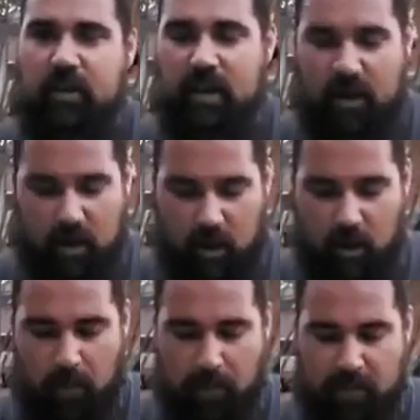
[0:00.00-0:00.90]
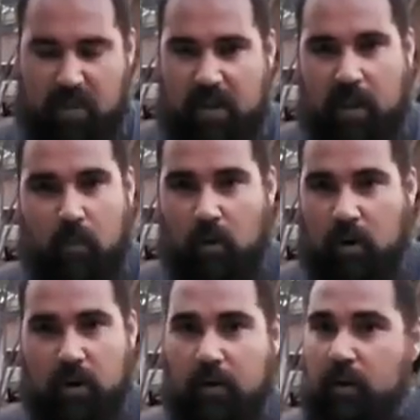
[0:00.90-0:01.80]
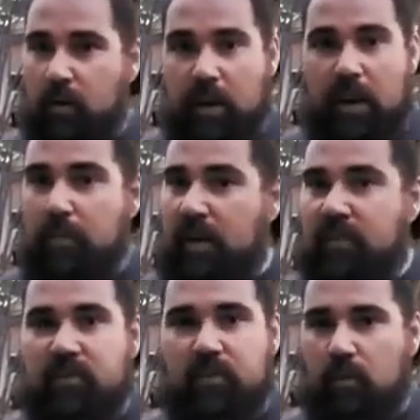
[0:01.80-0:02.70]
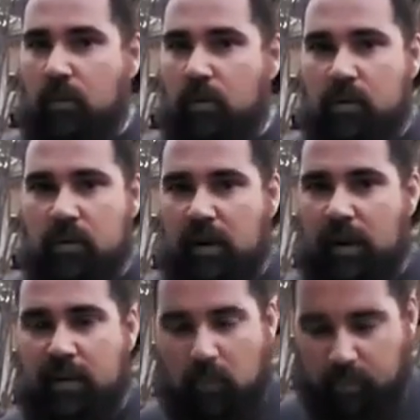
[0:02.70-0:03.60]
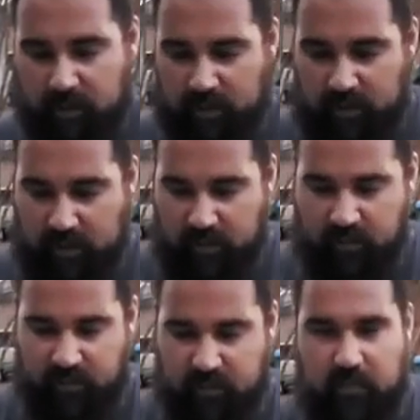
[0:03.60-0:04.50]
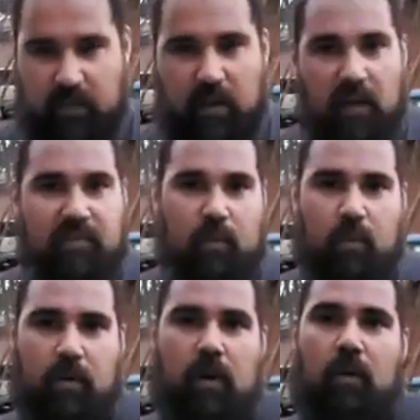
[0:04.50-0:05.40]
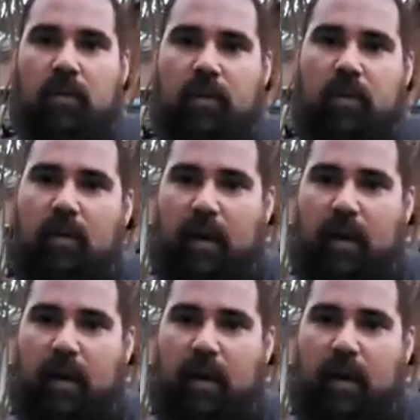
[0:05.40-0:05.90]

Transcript: And we'll cook, you know, 8 pieces of corn, and then we'll put it in the oven when we're done with it.